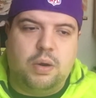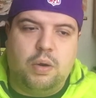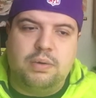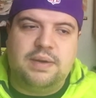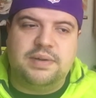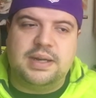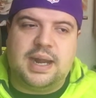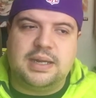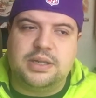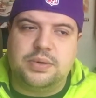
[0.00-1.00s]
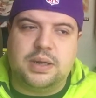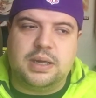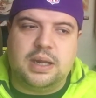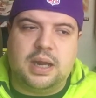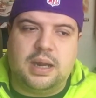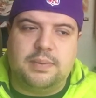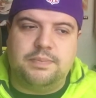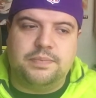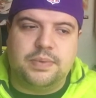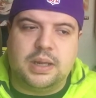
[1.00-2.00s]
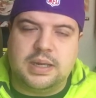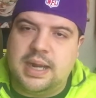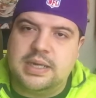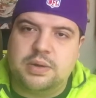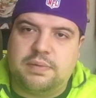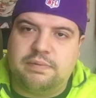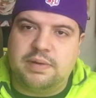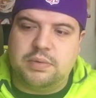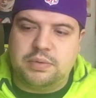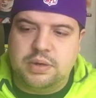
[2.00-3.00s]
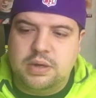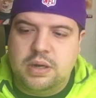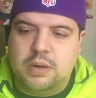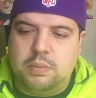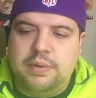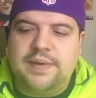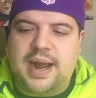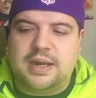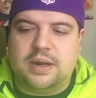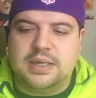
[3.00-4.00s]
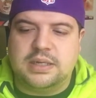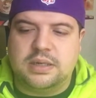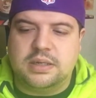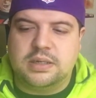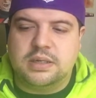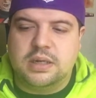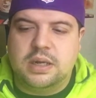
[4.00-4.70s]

or even down to an airsoft field without a license,